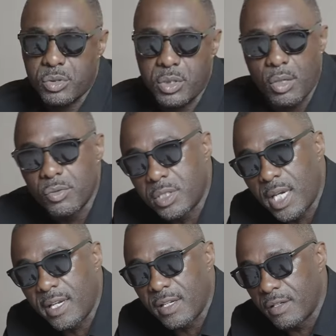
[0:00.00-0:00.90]
don't
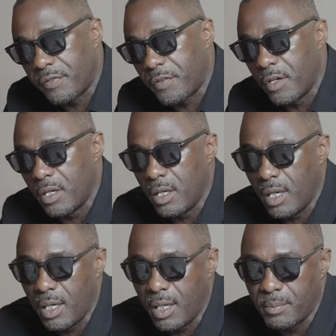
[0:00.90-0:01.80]
take it
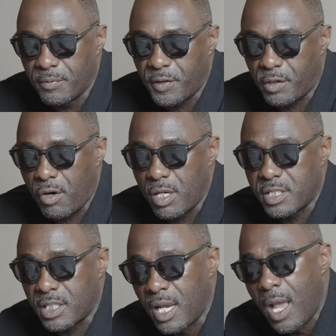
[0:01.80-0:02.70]
for
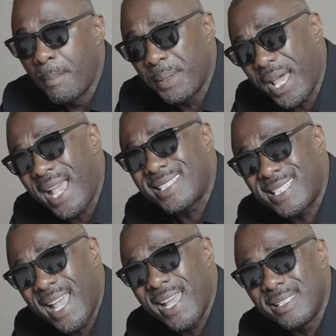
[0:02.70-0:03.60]
granted. But that
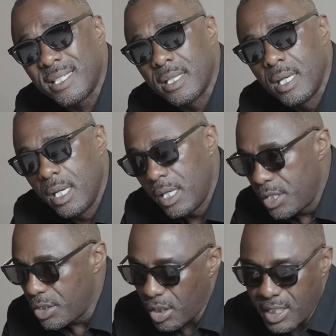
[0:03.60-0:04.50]
said,
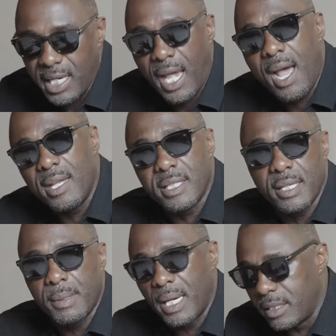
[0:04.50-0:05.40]
you got to get out
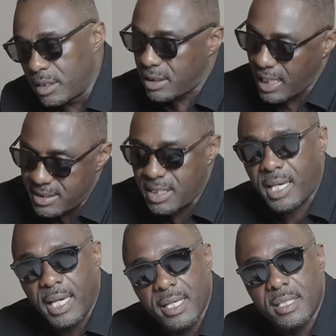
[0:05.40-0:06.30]
there, man. You get to
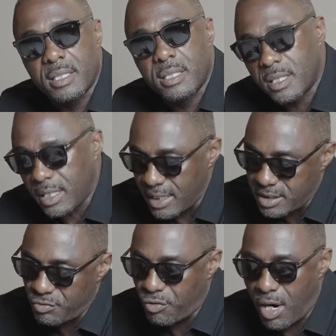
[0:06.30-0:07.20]
gigs, get
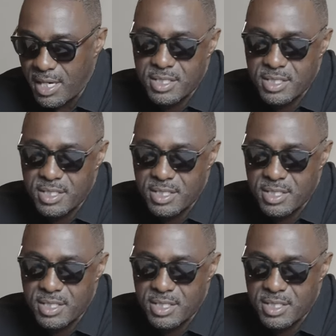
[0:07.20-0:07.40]
to writing